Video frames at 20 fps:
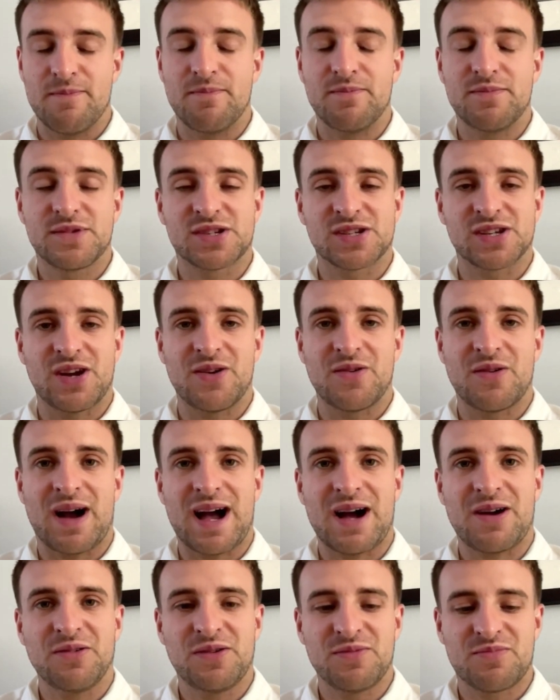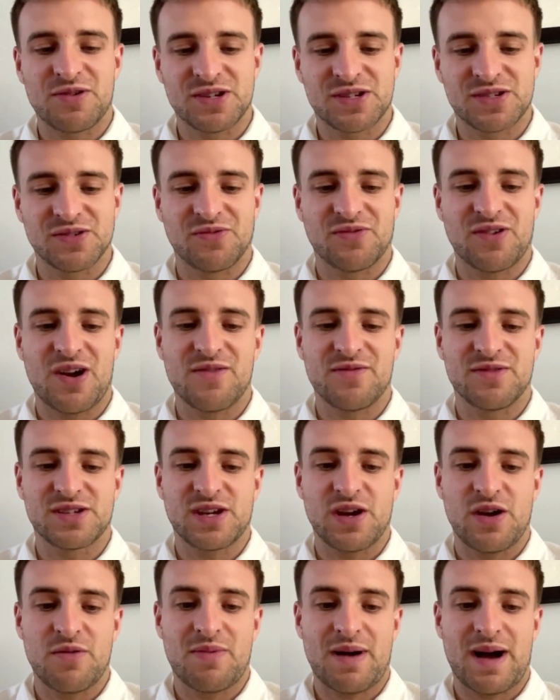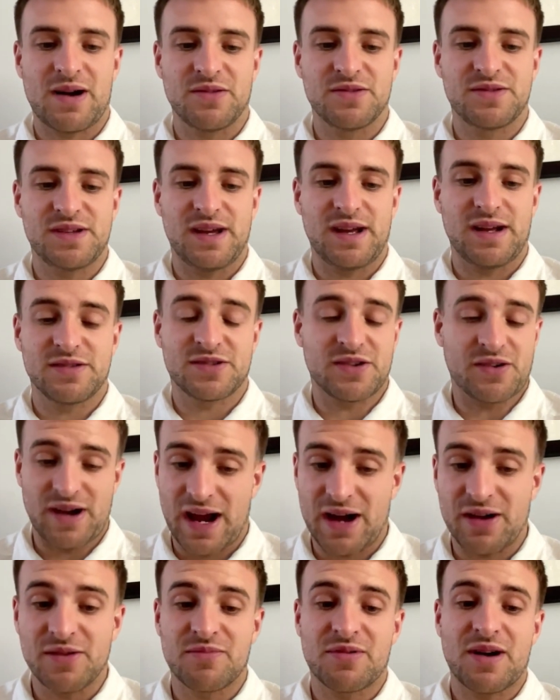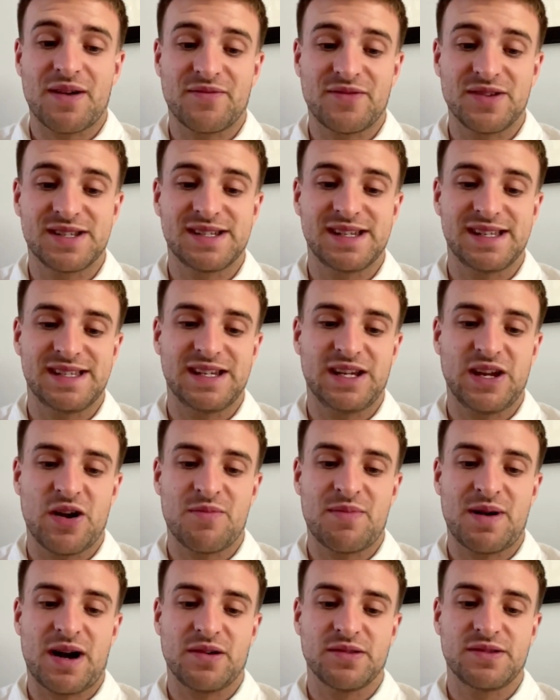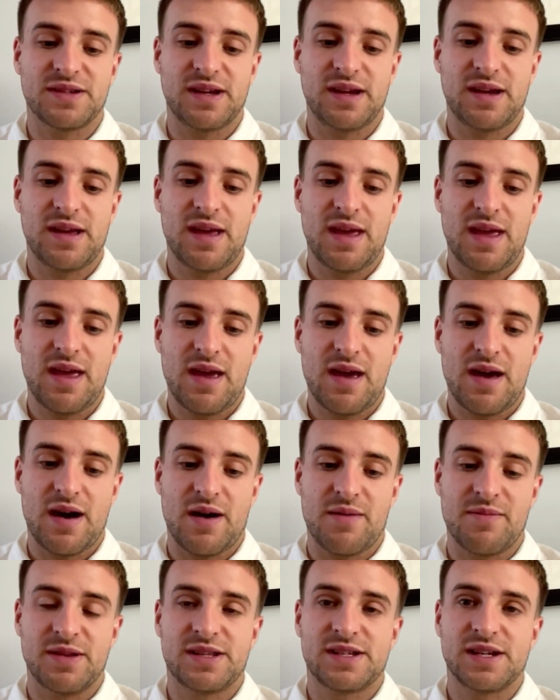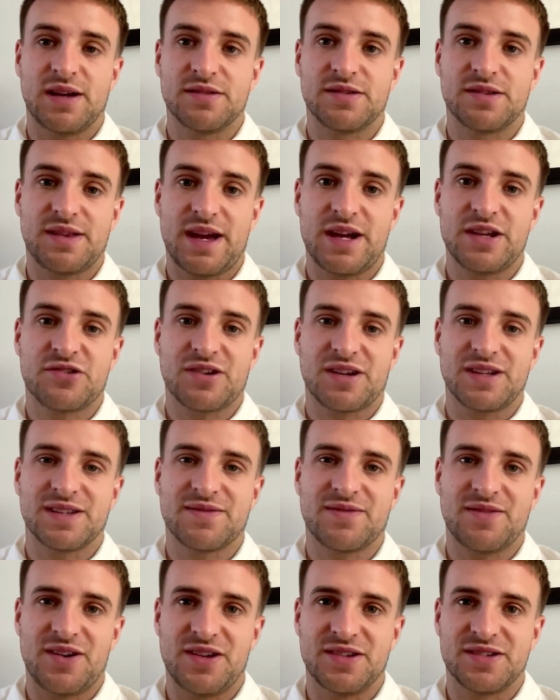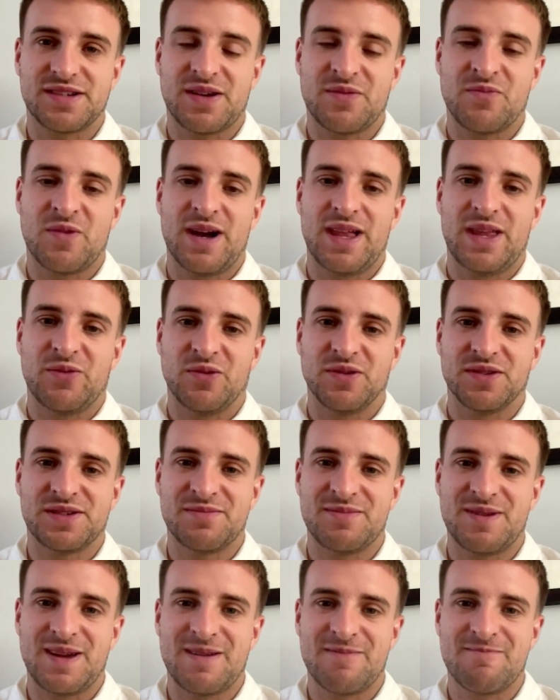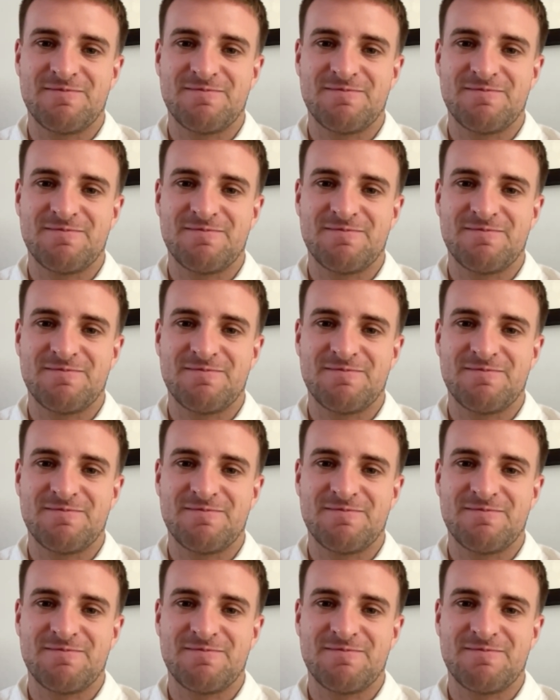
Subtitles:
So how do Bristol Rovers go about it? Sorry, how do Bradford City go about it in terms of their transfers and where they want to be?